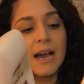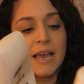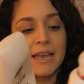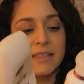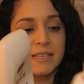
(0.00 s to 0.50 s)

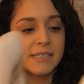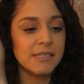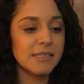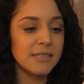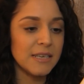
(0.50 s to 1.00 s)
and this
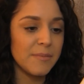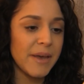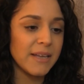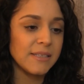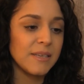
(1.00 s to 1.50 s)
is the
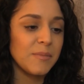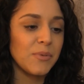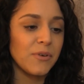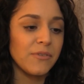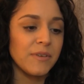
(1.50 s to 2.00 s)
Pantene
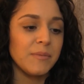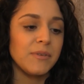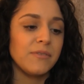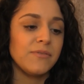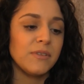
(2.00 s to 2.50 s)
Pro V
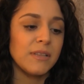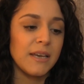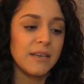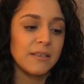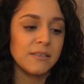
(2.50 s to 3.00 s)
Beautiful
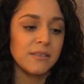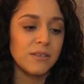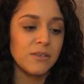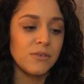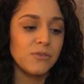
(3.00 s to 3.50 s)
Lengths
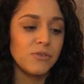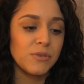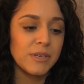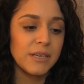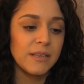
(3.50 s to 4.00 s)

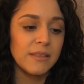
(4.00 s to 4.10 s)
Nutri